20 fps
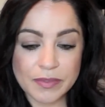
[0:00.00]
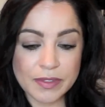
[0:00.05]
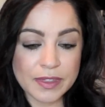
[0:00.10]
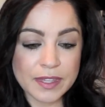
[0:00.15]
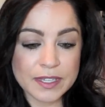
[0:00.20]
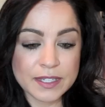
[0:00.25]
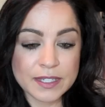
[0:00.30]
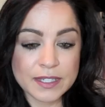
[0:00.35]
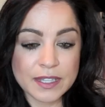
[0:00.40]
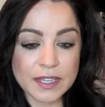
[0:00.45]

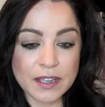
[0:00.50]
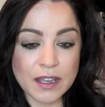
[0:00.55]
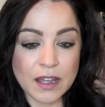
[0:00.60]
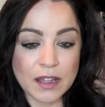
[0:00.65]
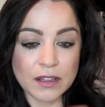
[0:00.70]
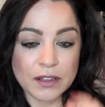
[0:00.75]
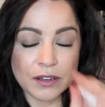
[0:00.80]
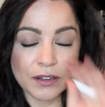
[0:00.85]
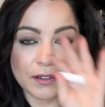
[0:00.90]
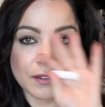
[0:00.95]
This is the
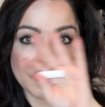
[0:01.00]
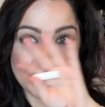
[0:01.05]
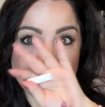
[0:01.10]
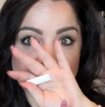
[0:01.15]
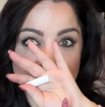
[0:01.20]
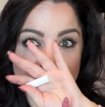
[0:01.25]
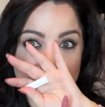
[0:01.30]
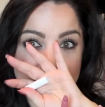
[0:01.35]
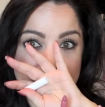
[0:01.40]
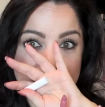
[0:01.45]
color,
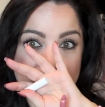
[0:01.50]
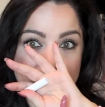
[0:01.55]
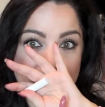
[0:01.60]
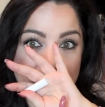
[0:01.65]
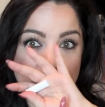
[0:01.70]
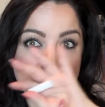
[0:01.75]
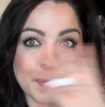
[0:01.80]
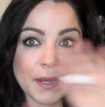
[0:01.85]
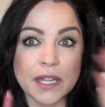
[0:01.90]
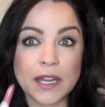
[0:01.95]
what it looks
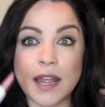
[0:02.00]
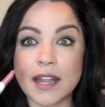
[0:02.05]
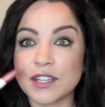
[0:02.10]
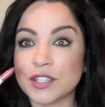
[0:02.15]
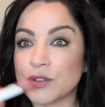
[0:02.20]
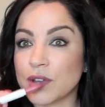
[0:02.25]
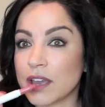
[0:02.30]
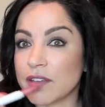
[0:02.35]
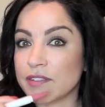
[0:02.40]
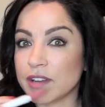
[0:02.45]
like, but I
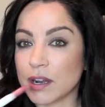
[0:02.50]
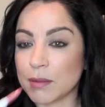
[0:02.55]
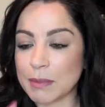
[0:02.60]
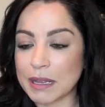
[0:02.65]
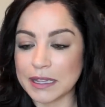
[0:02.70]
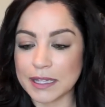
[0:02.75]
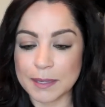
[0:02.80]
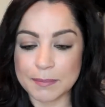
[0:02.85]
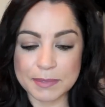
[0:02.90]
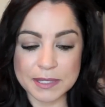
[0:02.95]
do have it on
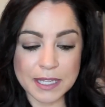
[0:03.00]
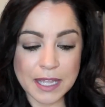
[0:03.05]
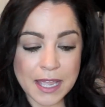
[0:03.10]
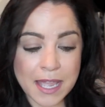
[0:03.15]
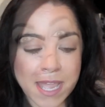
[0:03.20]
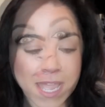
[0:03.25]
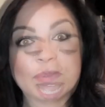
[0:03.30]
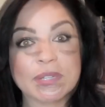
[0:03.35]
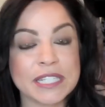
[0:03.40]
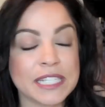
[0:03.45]
my lips.
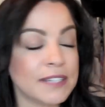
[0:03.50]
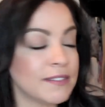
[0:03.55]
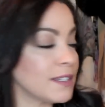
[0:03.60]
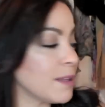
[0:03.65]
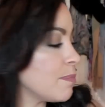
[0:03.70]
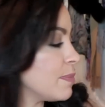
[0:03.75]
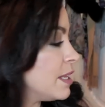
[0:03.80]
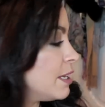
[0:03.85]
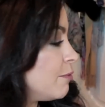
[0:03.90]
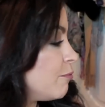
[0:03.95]
I did receive
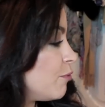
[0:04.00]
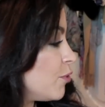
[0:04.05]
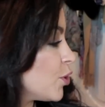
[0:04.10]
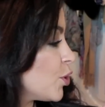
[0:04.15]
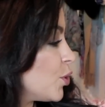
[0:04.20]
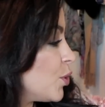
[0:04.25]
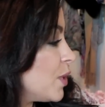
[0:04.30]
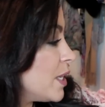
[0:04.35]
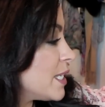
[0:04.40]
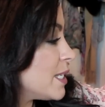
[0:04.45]
something for
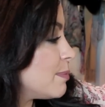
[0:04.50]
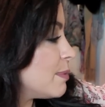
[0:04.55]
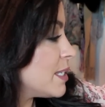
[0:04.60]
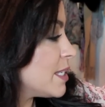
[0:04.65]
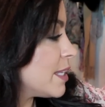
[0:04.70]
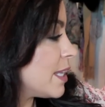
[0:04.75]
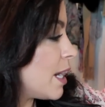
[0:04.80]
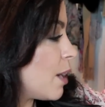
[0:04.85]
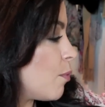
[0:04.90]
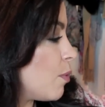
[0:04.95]

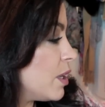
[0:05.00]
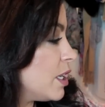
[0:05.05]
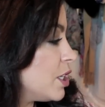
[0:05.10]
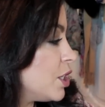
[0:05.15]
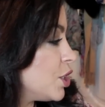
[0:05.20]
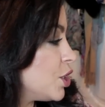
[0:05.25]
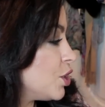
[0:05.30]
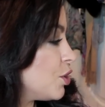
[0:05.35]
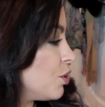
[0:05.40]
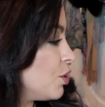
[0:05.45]
Christmas that I wanted
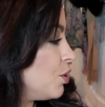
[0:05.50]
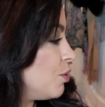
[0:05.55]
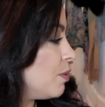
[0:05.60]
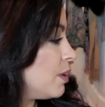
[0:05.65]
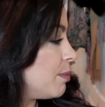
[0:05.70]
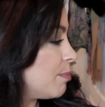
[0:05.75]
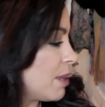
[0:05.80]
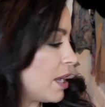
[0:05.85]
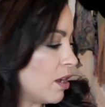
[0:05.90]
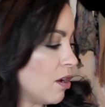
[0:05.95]
to show you
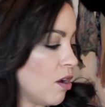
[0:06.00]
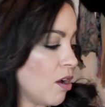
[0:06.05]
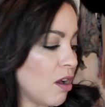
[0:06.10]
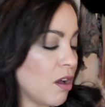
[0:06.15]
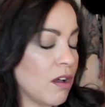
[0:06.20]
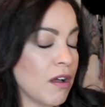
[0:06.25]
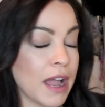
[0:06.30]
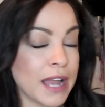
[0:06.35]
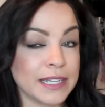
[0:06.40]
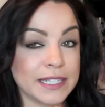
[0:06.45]
in my
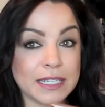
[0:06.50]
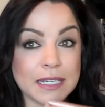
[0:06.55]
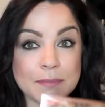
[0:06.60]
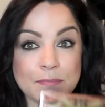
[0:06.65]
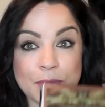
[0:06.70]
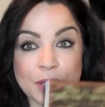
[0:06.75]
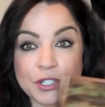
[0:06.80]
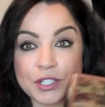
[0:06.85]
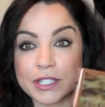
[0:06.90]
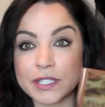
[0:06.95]
haul. I
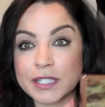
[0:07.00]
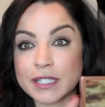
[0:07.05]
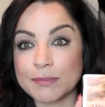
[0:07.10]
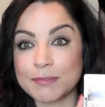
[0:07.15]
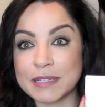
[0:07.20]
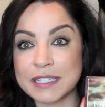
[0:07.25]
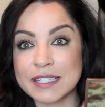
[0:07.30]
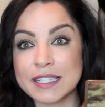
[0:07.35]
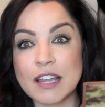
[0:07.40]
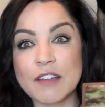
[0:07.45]
didn't purchase this
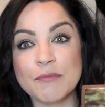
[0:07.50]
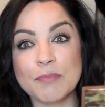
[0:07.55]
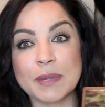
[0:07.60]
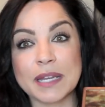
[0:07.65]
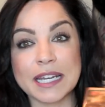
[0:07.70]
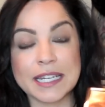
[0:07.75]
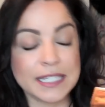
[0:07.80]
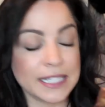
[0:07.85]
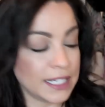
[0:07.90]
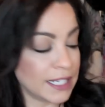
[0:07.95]
myself,
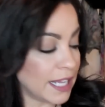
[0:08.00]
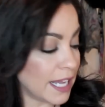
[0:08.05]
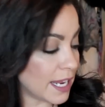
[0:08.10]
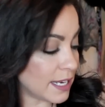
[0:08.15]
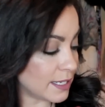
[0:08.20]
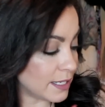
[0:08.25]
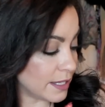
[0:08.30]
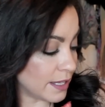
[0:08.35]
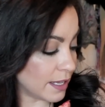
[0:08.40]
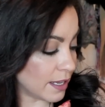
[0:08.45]
but I did
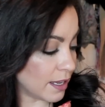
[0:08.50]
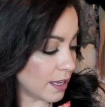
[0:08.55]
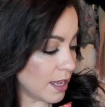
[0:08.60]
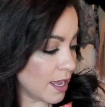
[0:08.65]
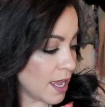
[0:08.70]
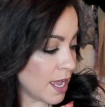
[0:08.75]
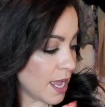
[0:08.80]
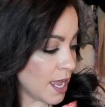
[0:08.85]
get the